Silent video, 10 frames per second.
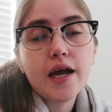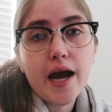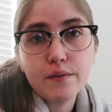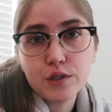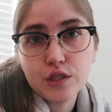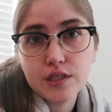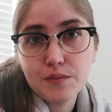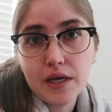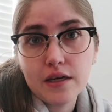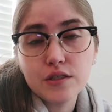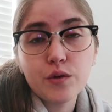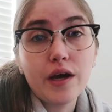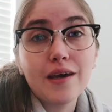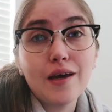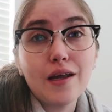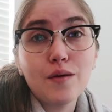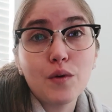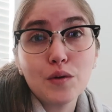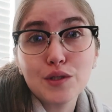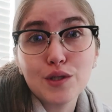captions made, so I can
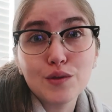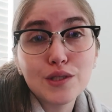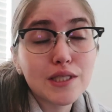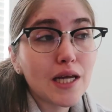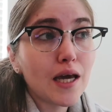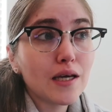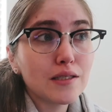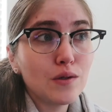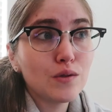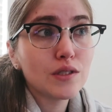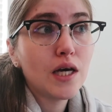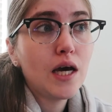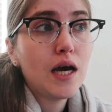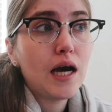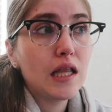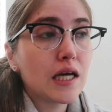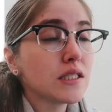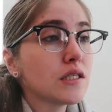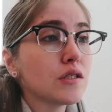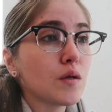post those today, because those, I'd
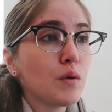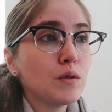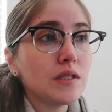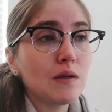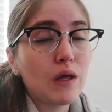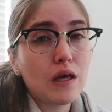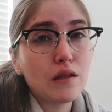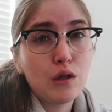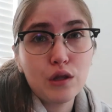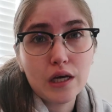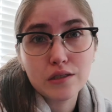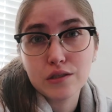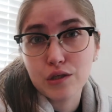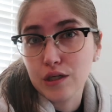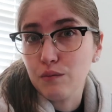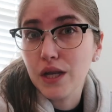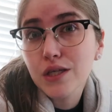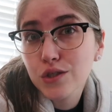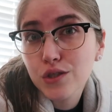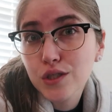like to get started posting like in the next thirty
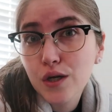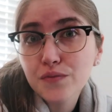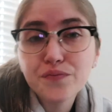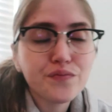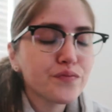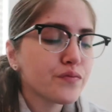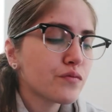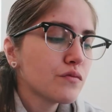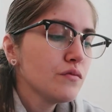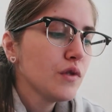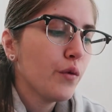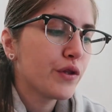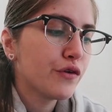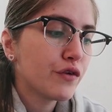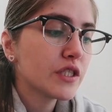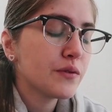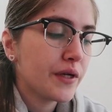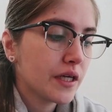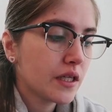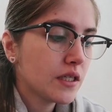minutes or so, with the first
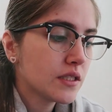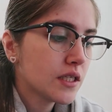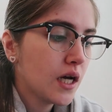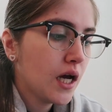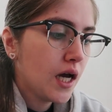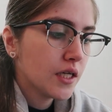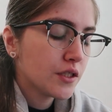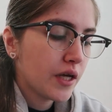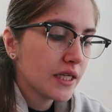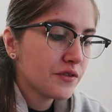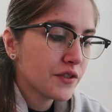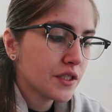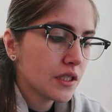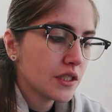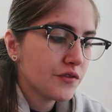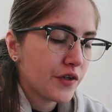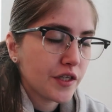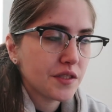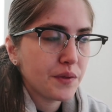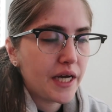one at least. So that's first things
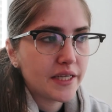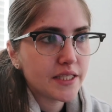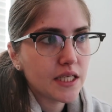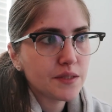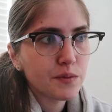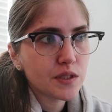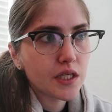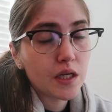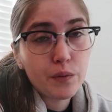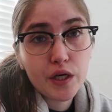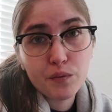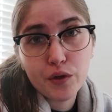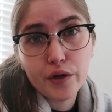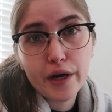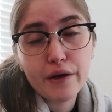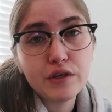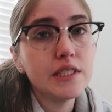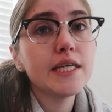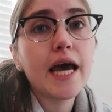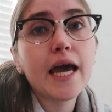first, but yeah, today is mostly gonna be a computer
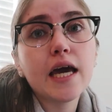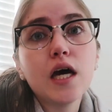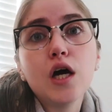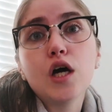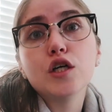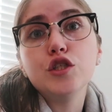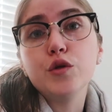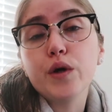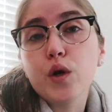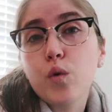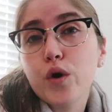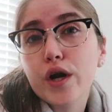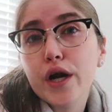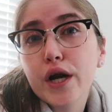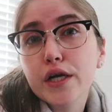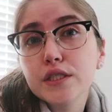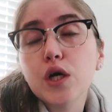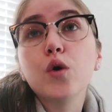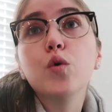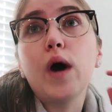heavy day, doing
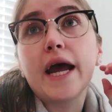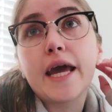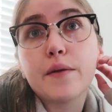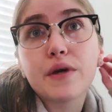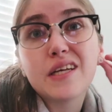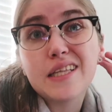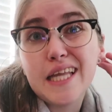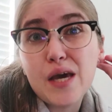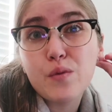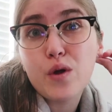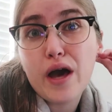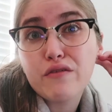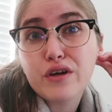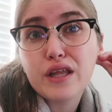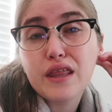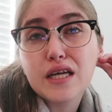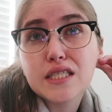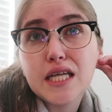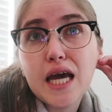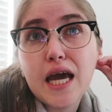orders. Oh, I am gonna label
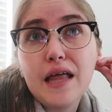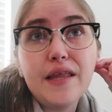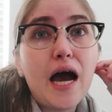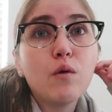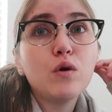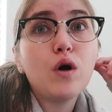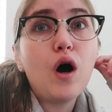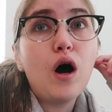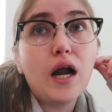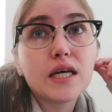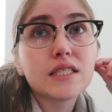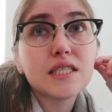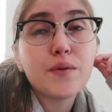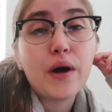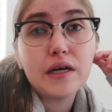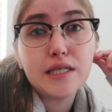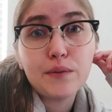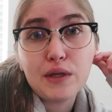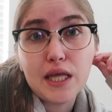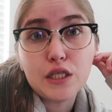everything today, and that will honestly probably
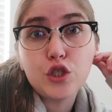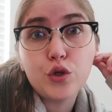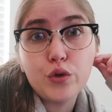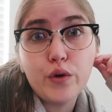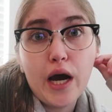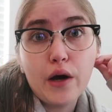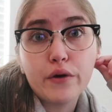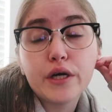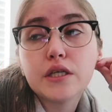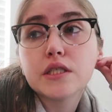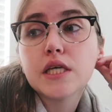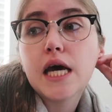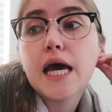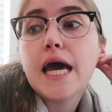take me like two hours.